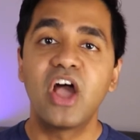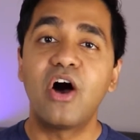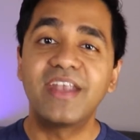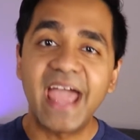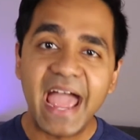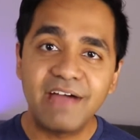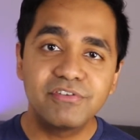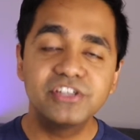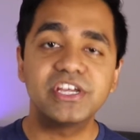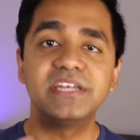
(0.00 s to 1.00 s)
On
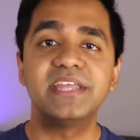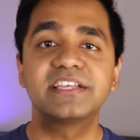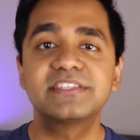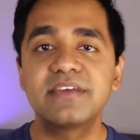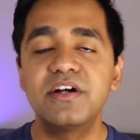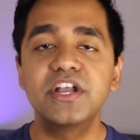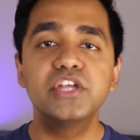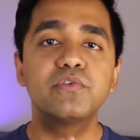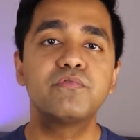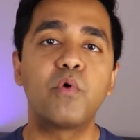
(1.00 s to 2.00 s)
average, it takes
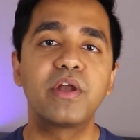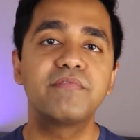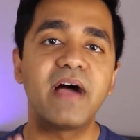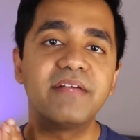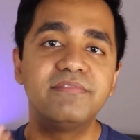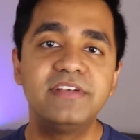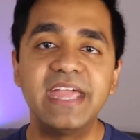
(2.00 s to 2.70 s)
30 to 45